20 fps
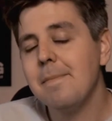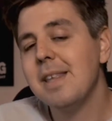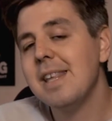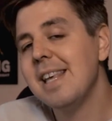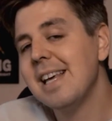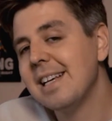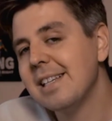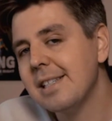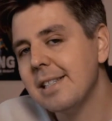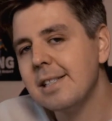
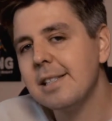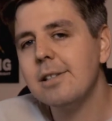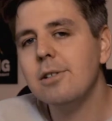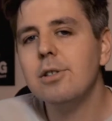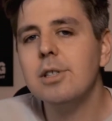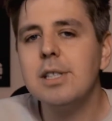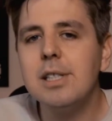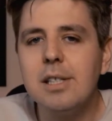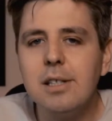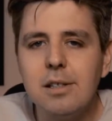yes,
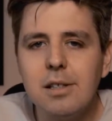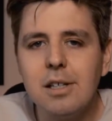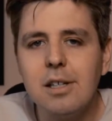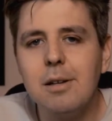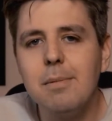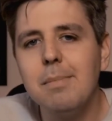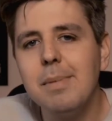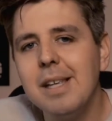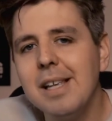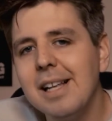there's still
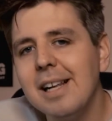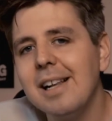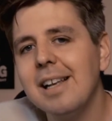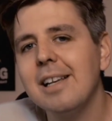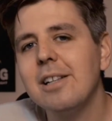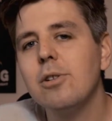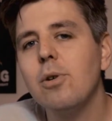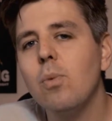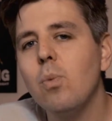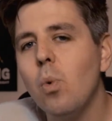going to be
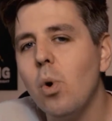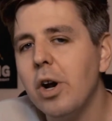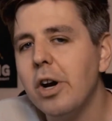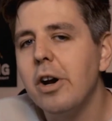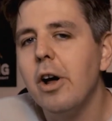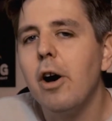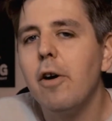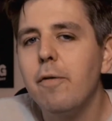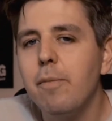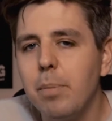like the
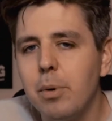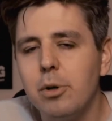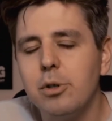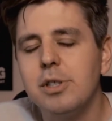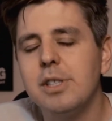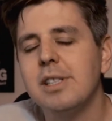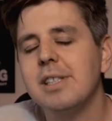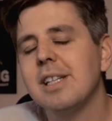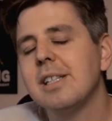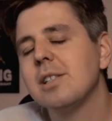one-off
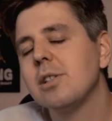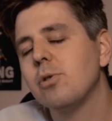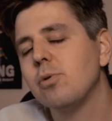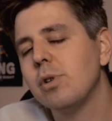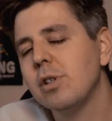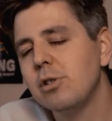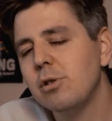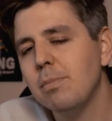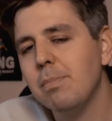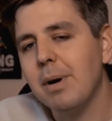person that's
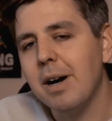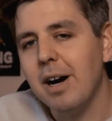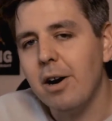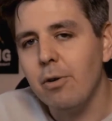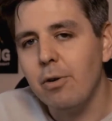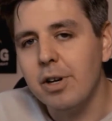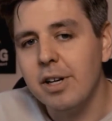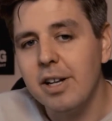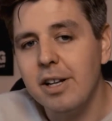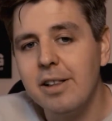going to
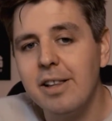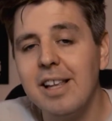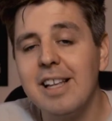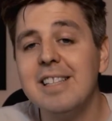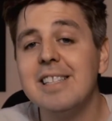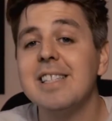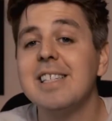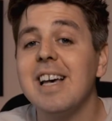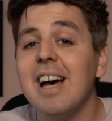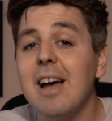pirate it,
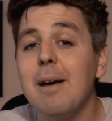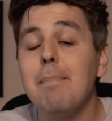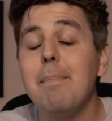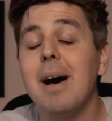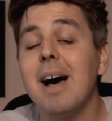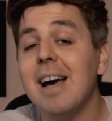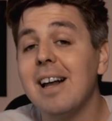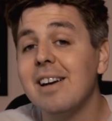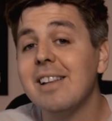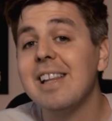and Sky
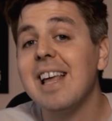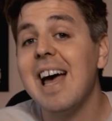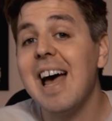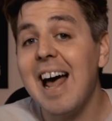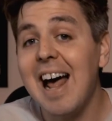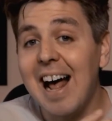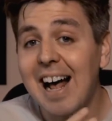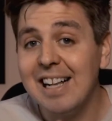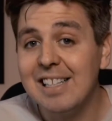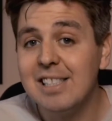Pilot
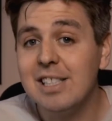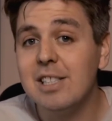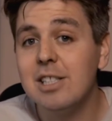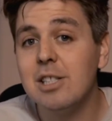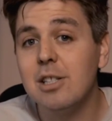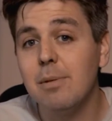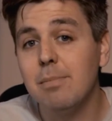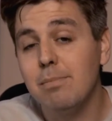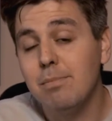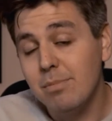has
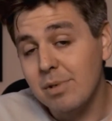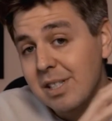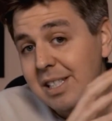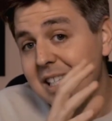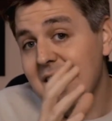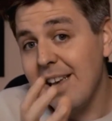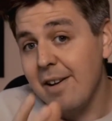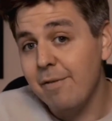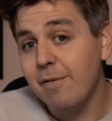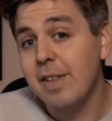some
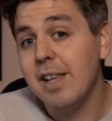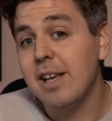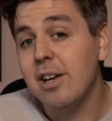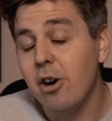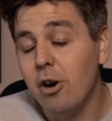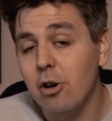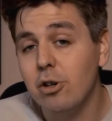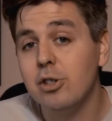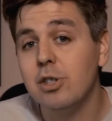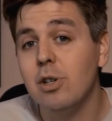safety
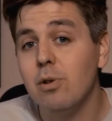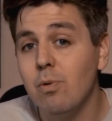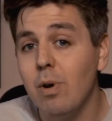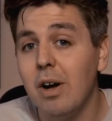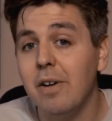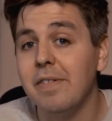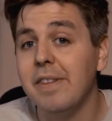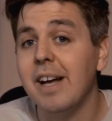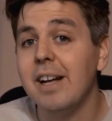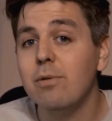guards
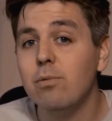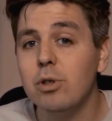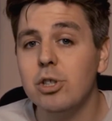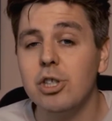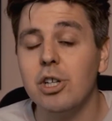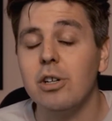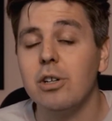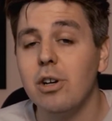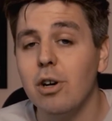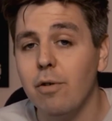around that,
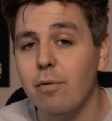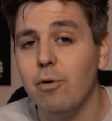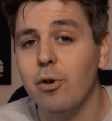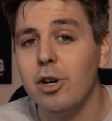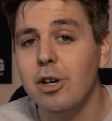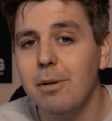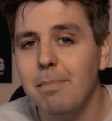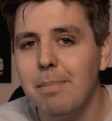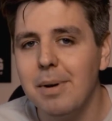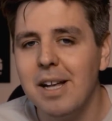which I'll cover
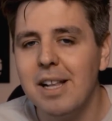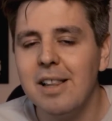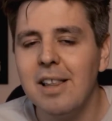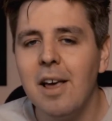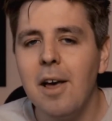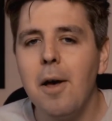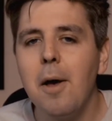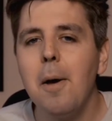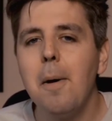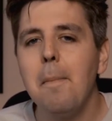in a bit.
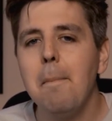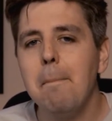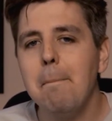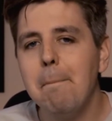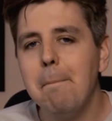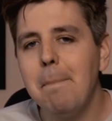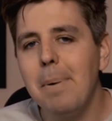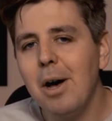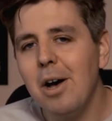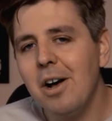
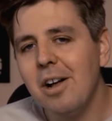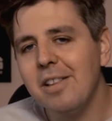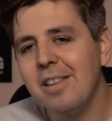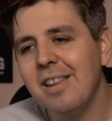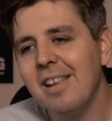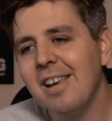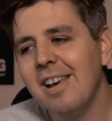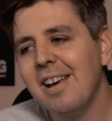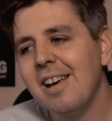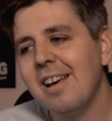
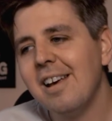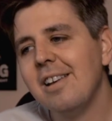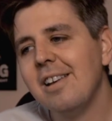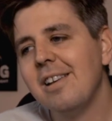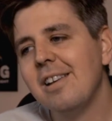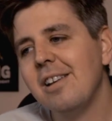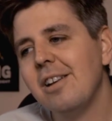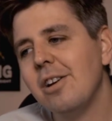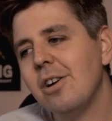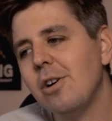But,
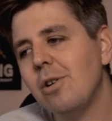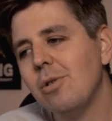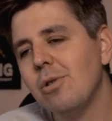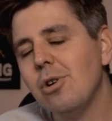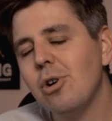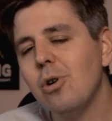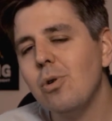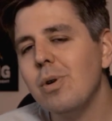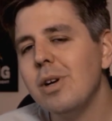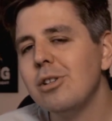you know,
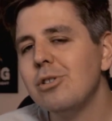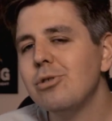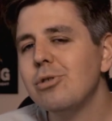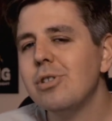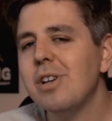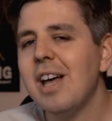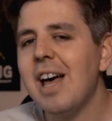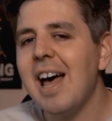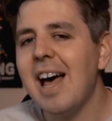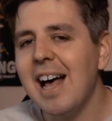going
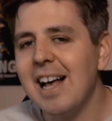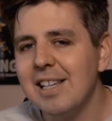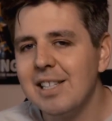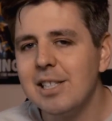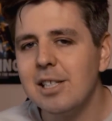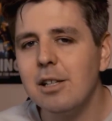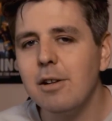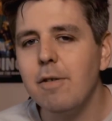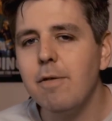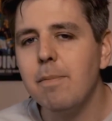through the
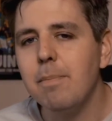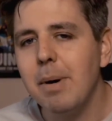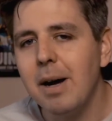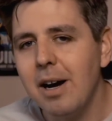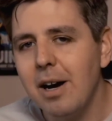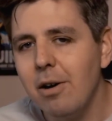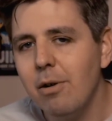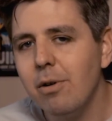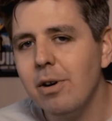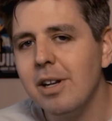hassle of
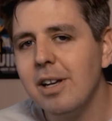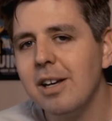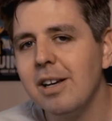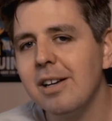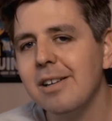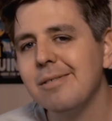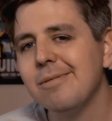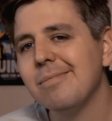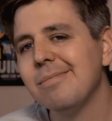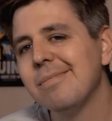
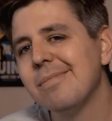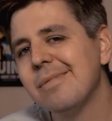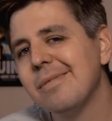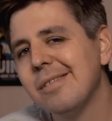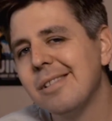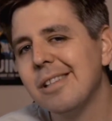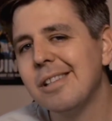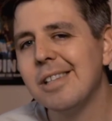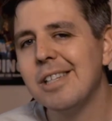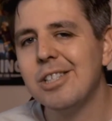
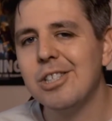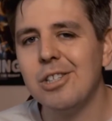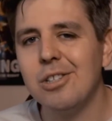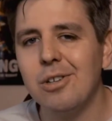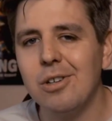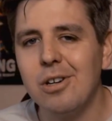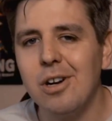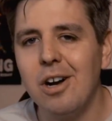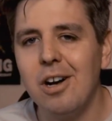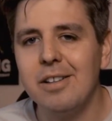pirating the
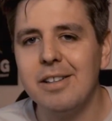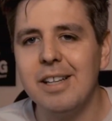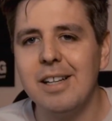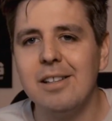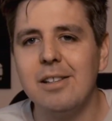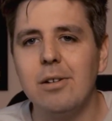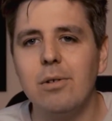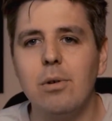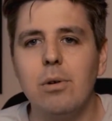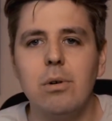digital
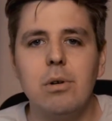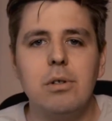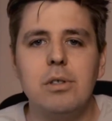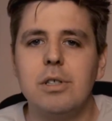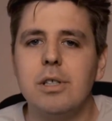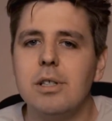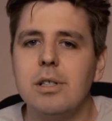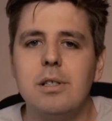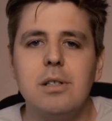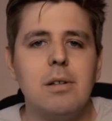content, or
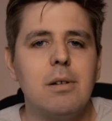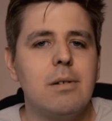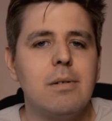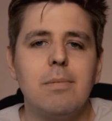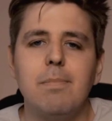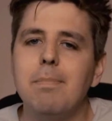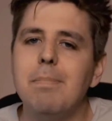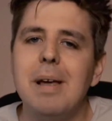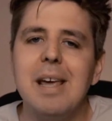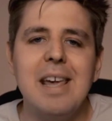just
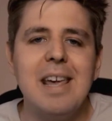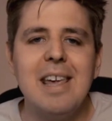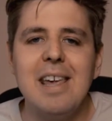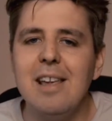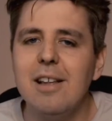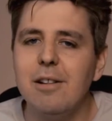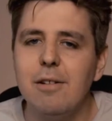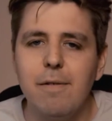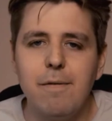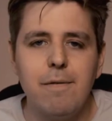
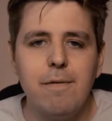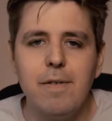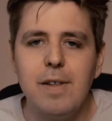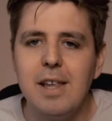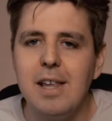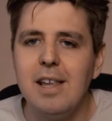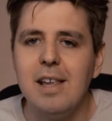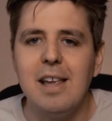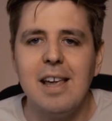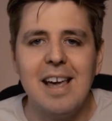paying the
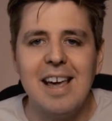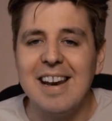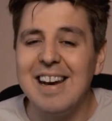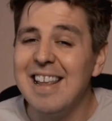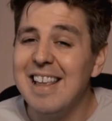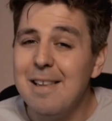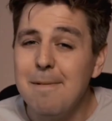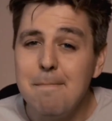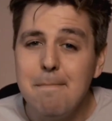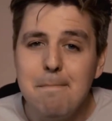fee
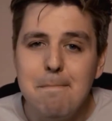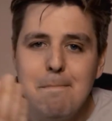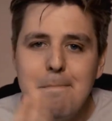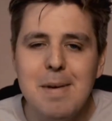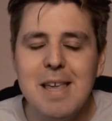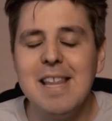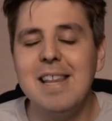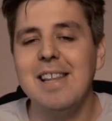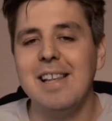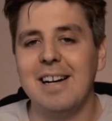and
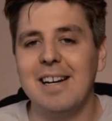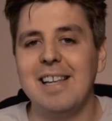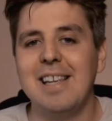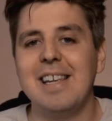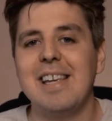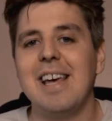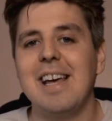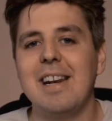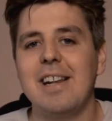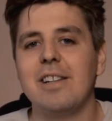immediately
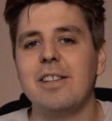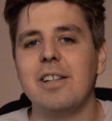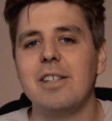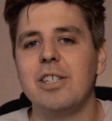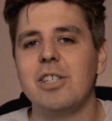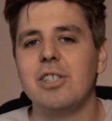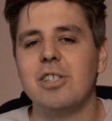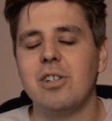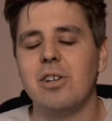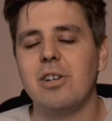getting the
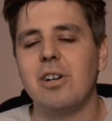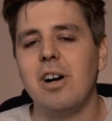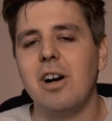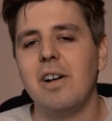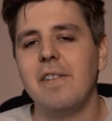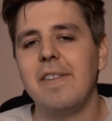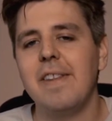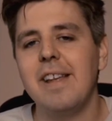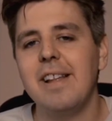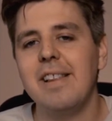digital
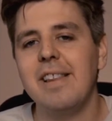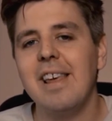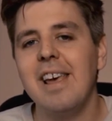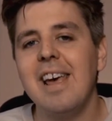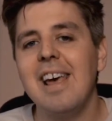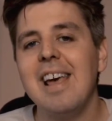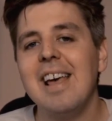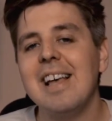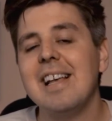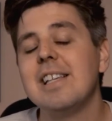content,
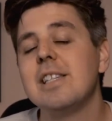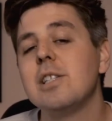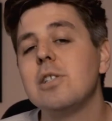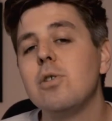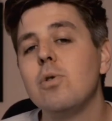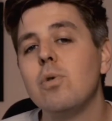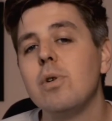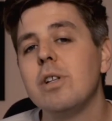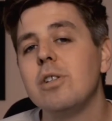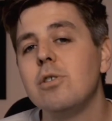is
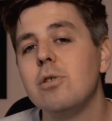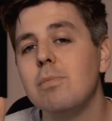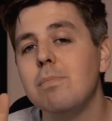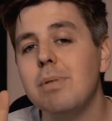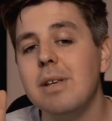going to